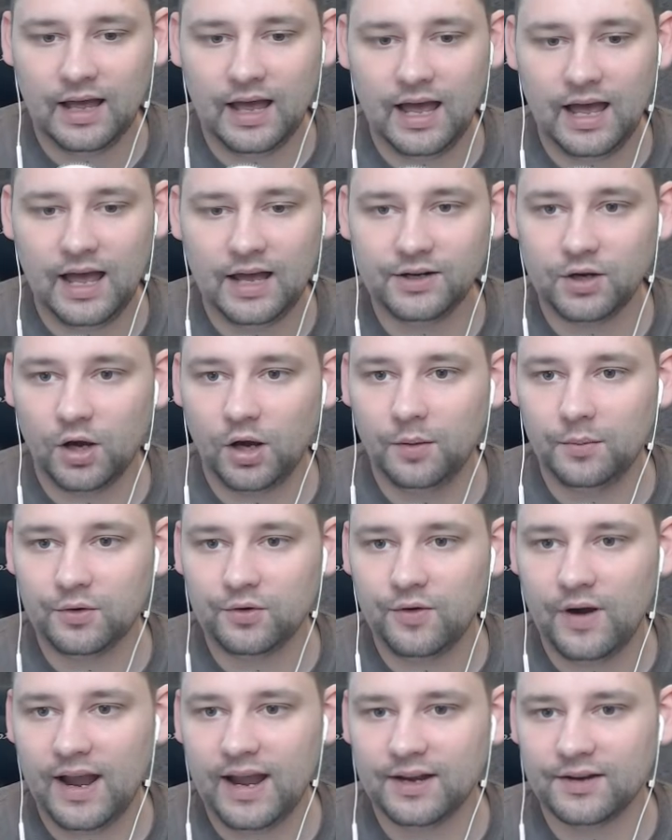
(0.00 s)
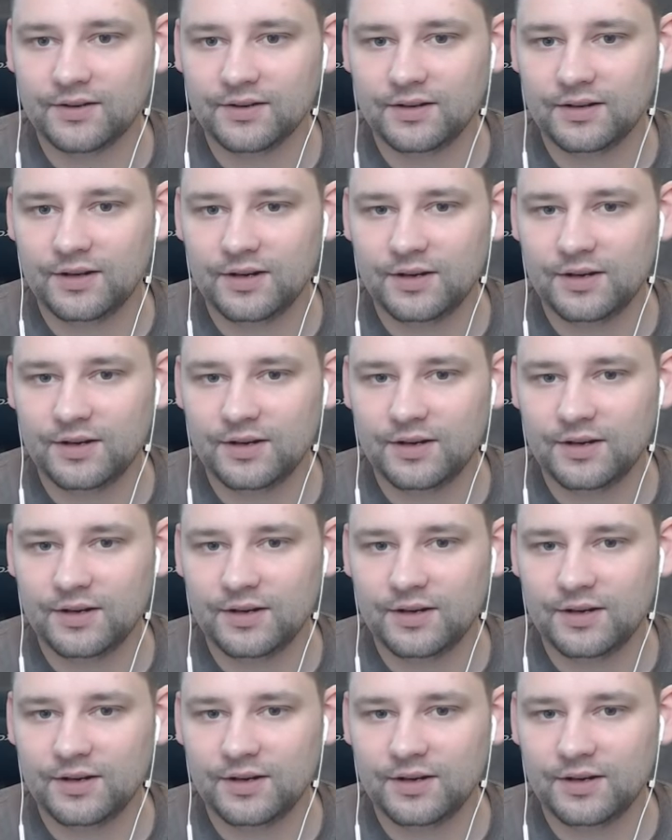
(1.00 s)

and upgrade.